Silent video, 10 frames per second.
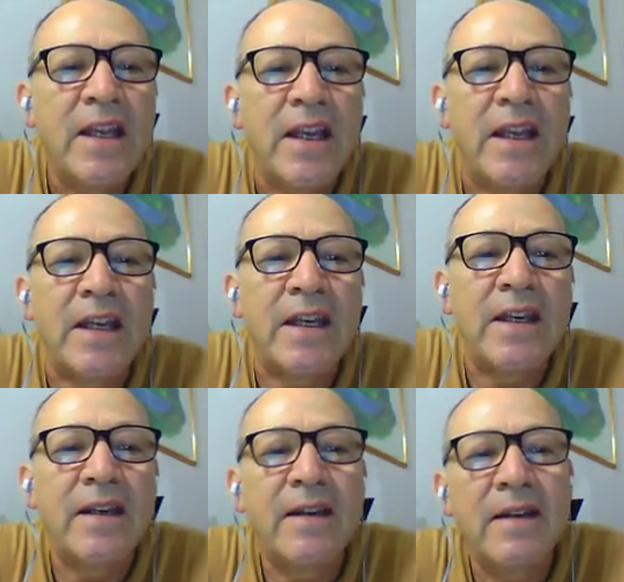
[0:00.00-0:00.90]
and
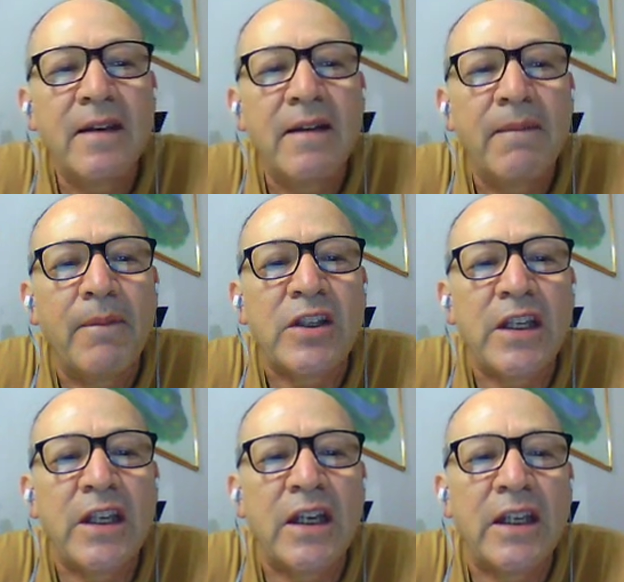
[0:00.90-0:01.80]
plus
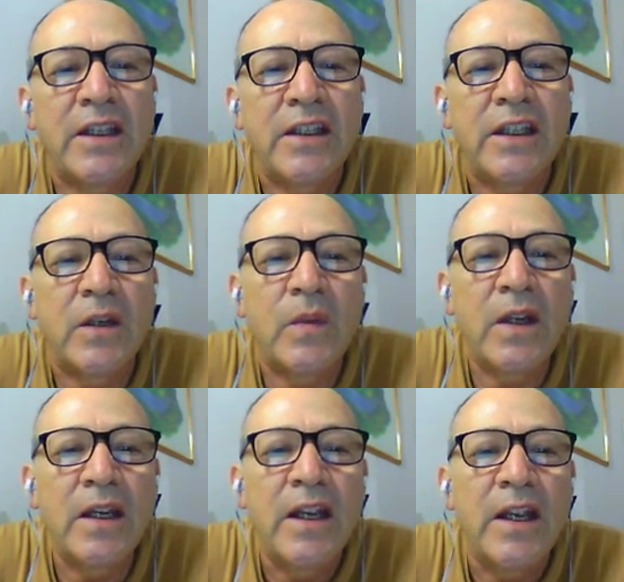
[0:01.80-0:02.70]
English equal
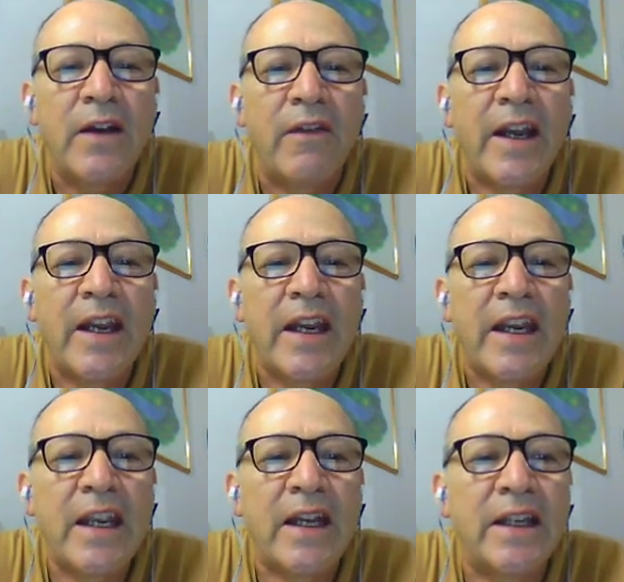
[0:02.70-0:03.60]
French
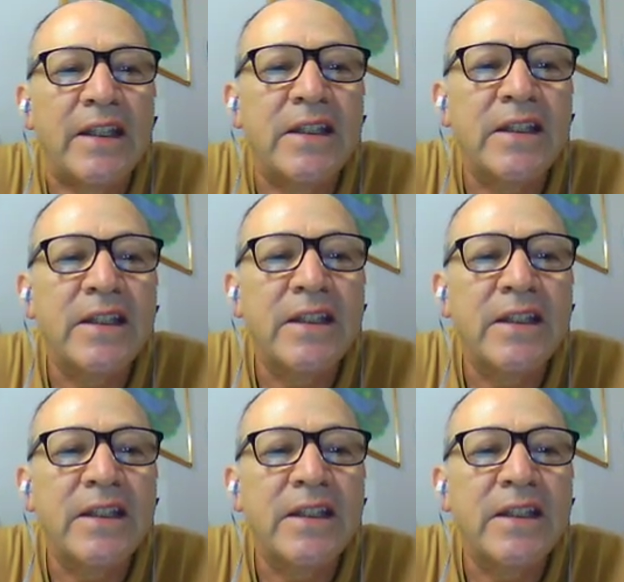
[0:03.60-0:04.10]
English.